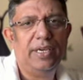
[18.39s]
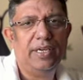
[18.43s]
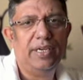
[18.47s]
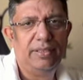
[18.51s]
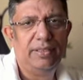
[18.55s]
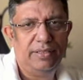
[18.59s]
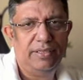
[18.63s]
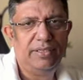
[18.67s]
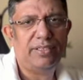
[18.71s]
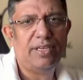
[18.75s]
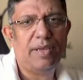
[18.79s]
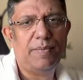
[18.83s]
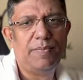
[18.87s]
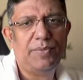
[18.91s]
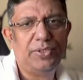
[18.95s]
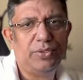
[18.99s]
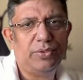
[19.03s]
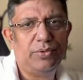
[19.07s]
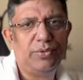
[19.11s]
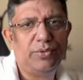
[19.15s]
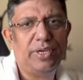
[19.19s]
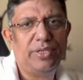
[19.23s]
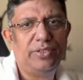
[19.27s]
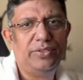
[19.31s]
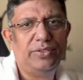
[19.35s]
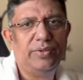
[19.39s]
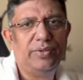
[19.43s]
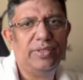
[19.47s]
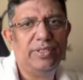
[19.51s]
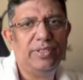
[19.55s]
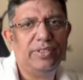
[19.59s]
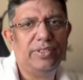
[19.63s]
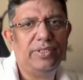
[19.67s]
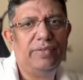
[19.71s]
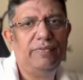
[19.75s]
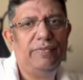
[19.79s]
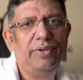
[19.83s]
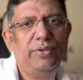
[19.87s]
In this episode, as you
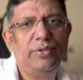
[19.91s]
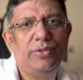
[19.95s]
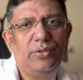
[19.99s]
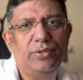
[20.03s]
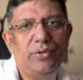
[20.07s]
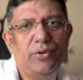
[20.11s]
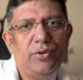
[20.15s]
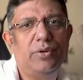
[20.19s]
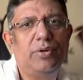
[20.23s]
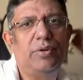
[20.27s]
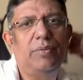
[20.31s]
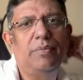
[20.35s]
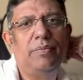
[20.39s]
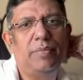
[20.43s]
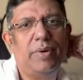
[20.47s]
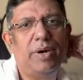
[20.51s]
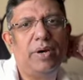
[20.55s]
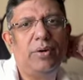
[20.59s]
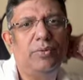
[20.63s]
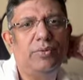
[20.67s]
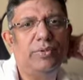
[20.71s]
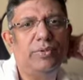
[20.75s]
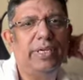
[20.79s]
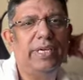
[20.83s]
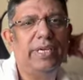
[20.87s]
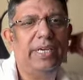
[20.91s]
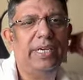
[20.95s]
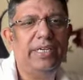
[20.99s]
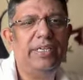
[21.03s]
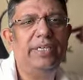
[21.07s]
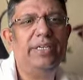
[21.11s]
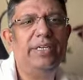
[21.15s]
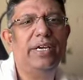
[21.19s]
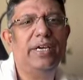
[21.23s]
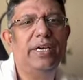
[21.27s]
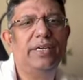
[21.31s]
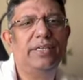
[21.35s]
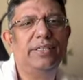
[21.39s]
can see, we're going to talk about
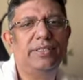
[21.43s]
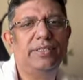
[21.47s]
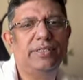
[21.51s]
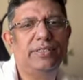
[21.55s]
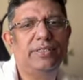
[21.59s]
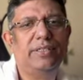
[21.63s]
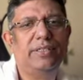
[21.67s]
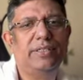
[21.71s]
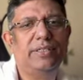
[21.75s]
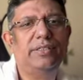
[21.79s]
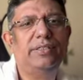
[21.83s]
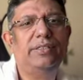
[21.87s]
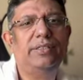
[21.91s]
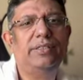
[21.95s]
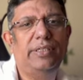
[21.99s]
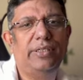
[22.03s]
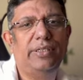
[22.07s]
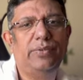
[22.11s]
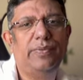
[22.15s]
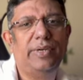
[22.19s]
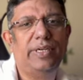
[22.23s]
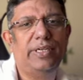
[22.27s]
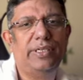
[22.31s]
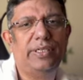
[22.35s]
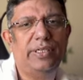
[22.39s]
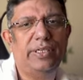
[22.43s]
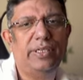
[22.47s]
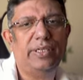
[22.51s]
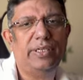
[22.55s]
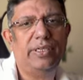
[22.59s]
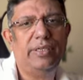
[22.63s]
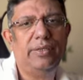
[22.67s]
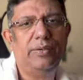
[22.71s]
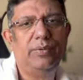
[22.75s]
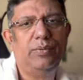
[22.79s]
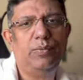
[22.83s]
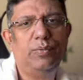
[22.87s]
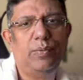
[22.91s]
India's
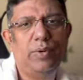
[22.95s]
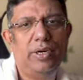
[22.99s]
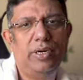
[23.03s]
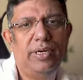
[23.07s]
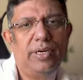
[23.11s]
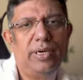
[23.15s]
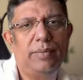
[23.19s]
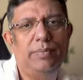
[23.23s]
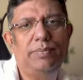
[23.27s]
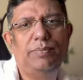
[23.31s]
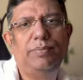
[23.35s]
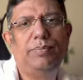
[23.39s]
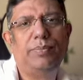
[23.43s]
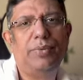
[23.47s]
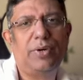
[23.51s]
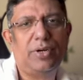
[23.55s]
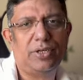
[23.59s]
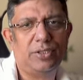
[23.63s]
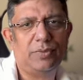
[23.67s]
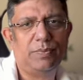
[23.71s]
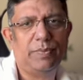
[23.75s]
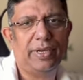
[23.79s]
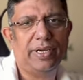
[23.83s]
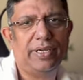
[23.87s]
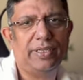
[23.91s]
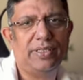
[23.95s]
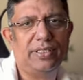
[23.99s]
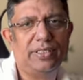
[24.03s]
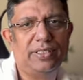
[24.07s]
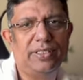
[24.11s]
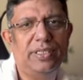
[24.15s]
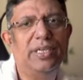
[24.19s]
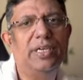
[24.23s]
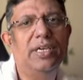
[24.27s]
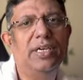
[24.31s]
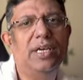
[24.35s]
T20 World Cup prospects.